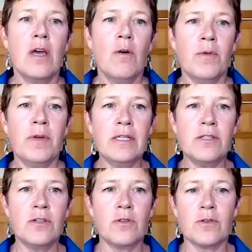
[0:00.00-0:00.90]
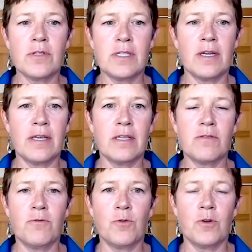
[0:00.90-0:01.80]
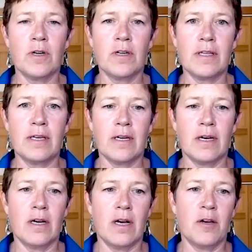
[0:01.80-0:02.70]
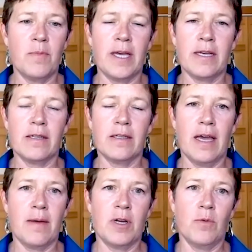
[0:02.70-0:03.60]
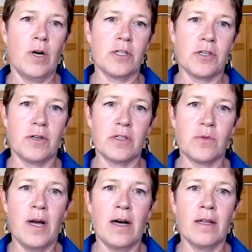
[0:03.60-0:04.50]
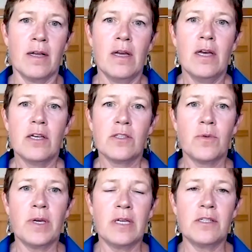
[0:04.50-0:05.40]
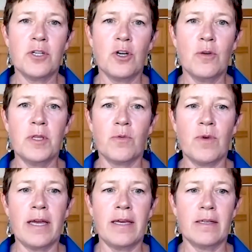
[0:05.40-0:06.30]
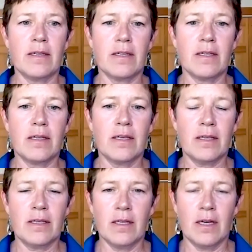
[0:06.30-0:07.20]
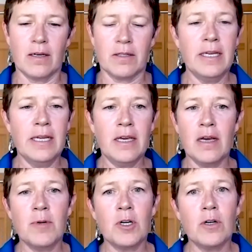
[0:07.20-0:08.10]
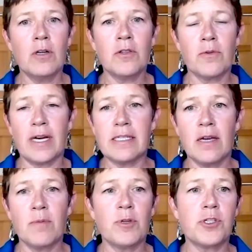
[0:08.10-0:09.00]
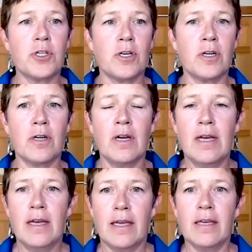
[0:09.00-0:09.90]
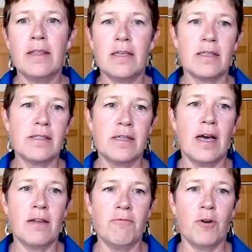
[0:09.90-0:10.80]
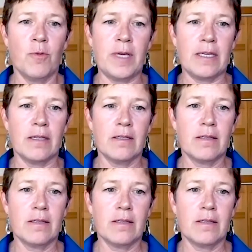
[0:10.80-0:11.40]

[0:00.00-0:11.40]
We need to do those studies for the automated cabinet washer as well, so we can determine the right cleaning chemical, the right temperature in this non-foaming